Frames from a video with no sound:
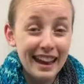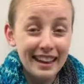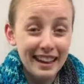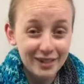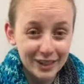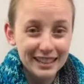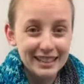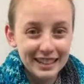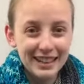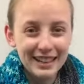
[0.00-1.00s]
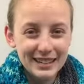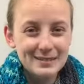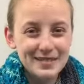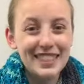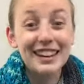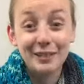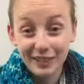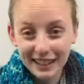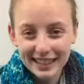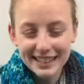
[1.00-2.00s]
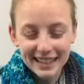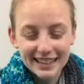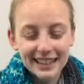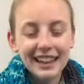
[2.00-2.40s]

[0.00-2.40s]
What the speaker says: get everything done that I want to get done.